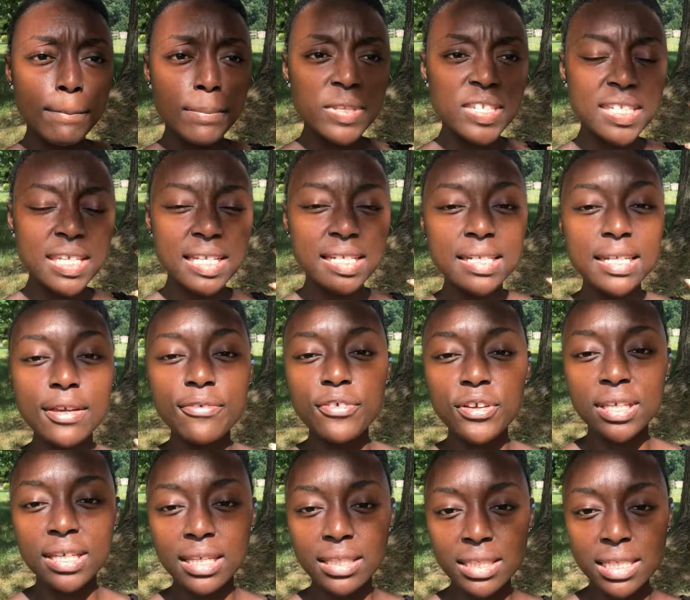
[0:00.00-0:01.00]

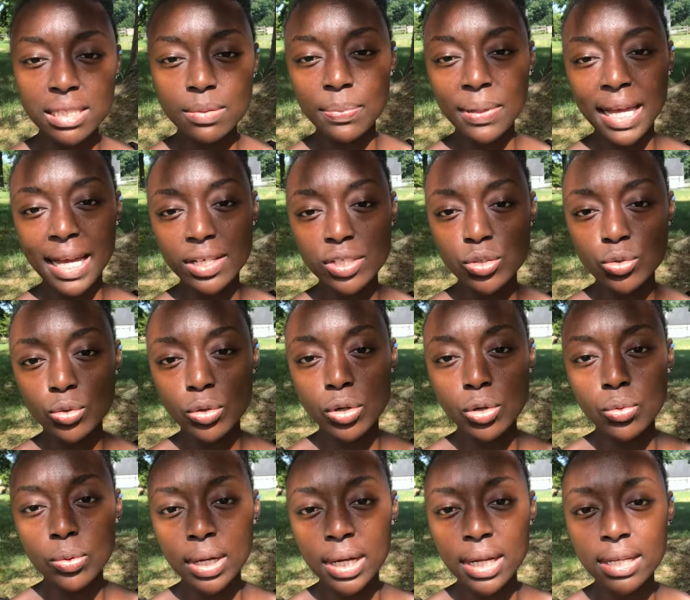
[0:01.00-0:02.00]
significant this black
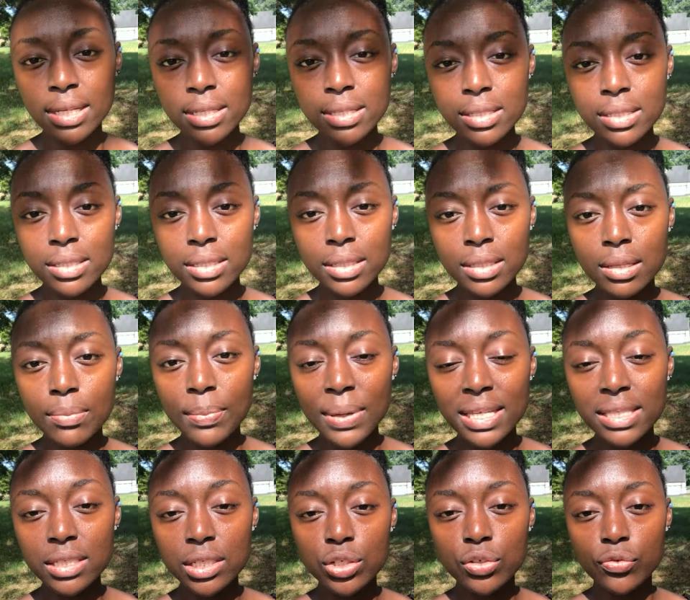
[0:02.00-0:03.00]
squirrel was, the
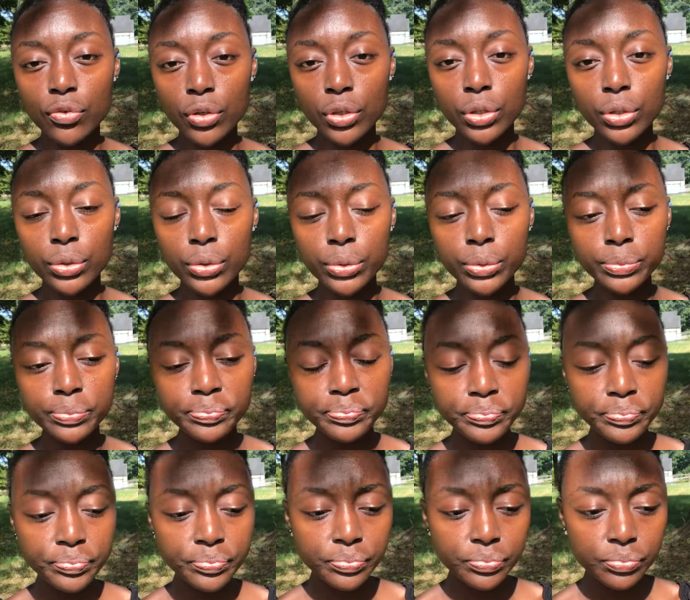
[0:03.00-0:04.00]
message for you
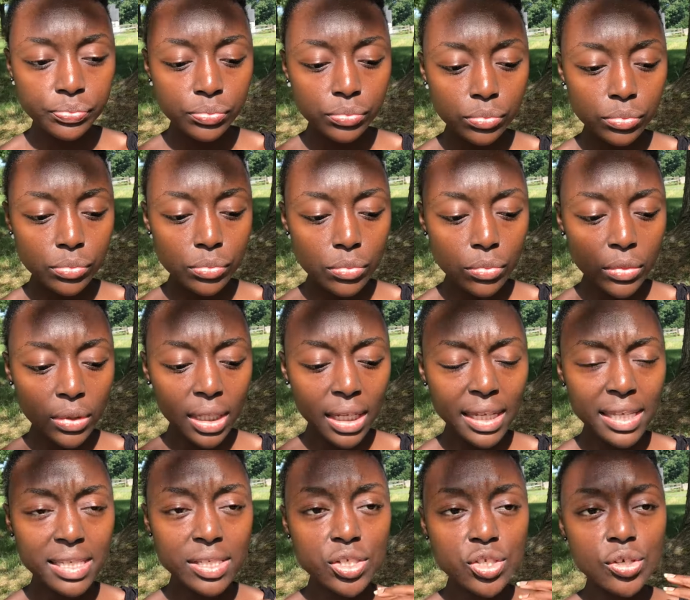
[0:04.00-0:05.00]

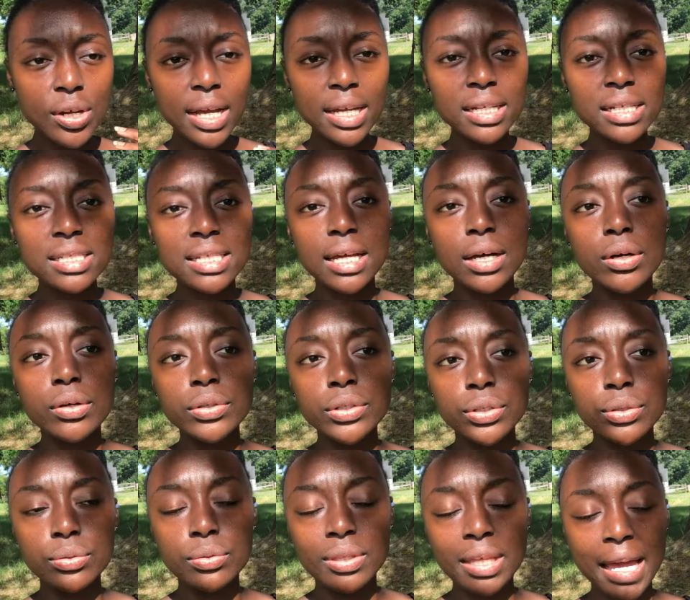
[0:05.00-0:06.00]
is trying to tell
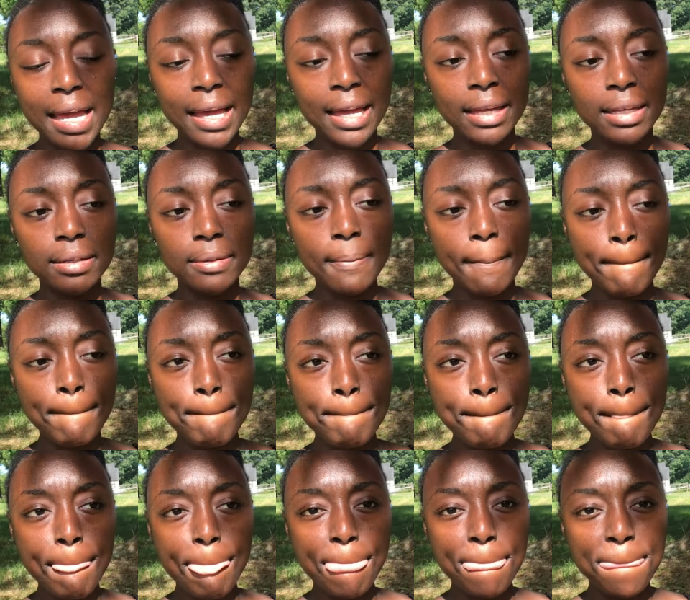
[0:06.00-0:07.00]
you that
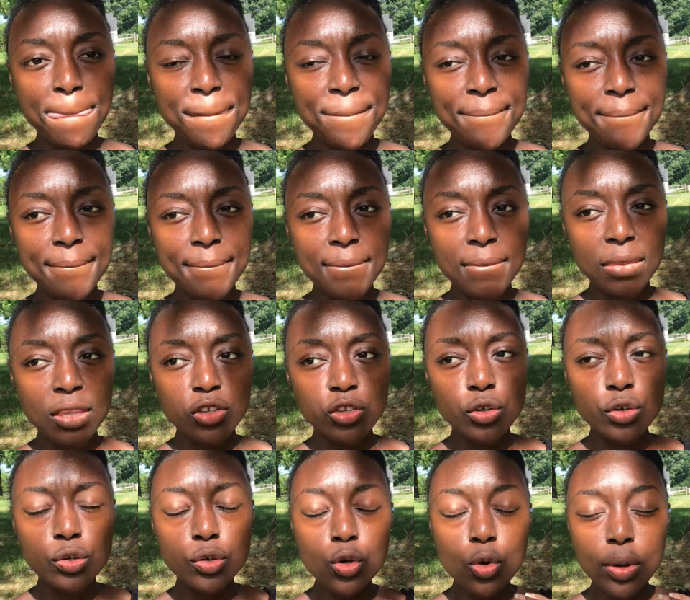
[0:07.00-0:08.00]

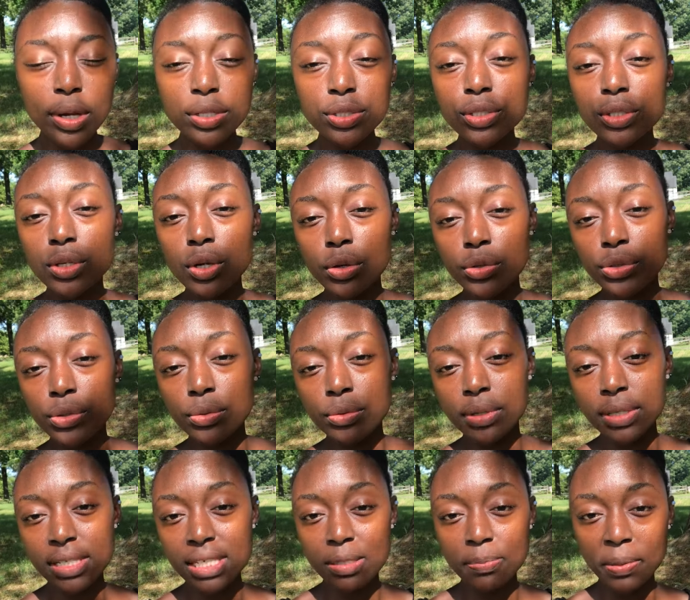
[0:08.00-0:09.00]
you're going to go through
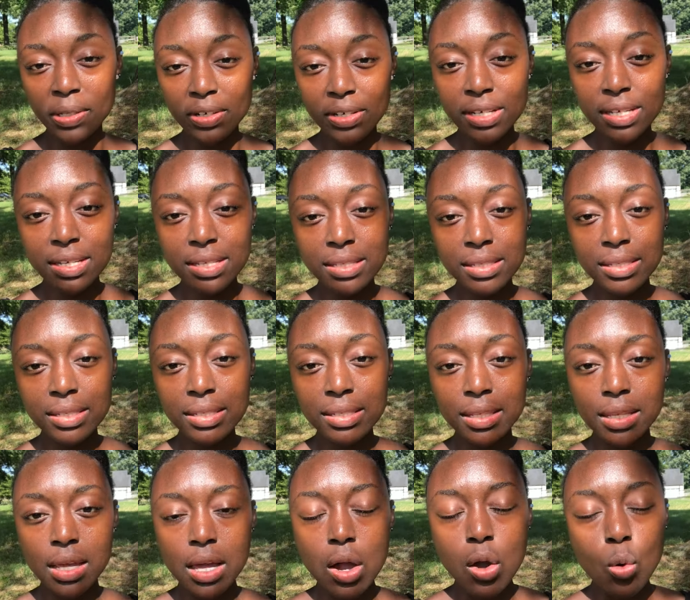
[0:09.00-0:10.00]
an experience
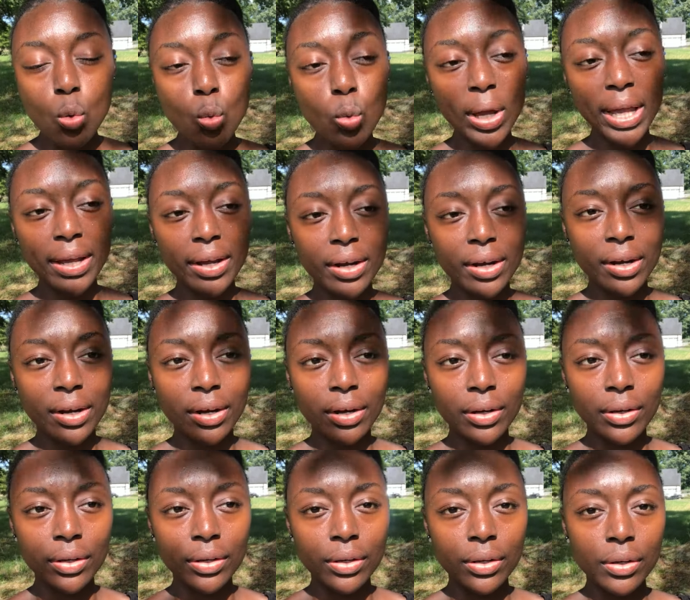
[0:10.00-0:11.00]
where
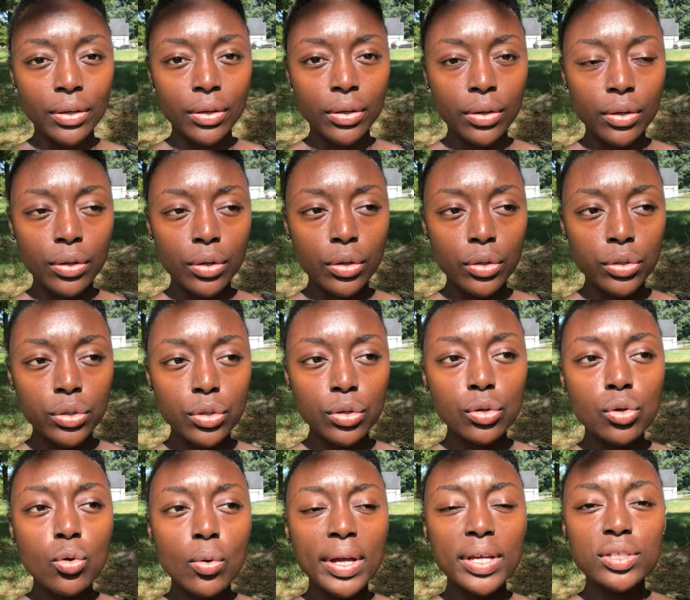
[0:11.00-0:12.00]
you're
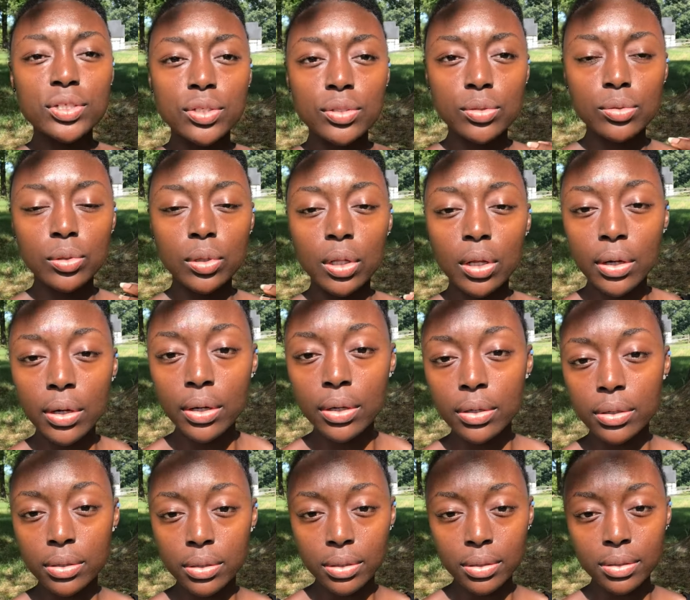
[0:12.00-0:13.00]
going to
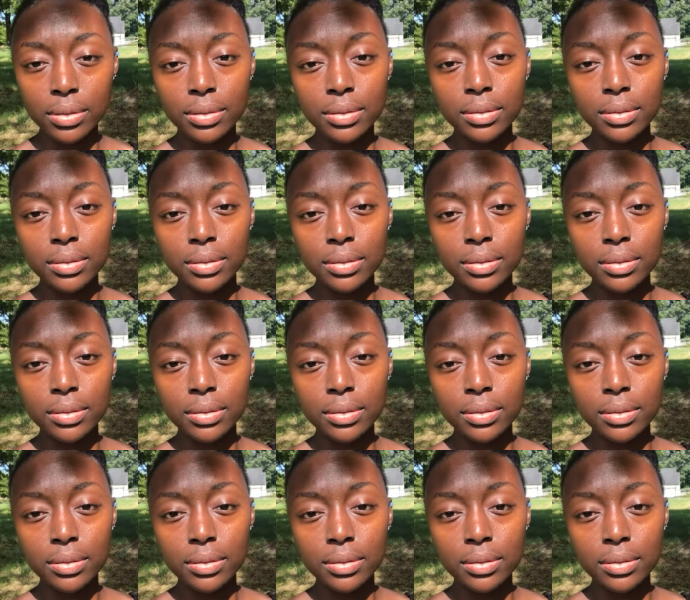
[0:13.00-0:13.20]
learn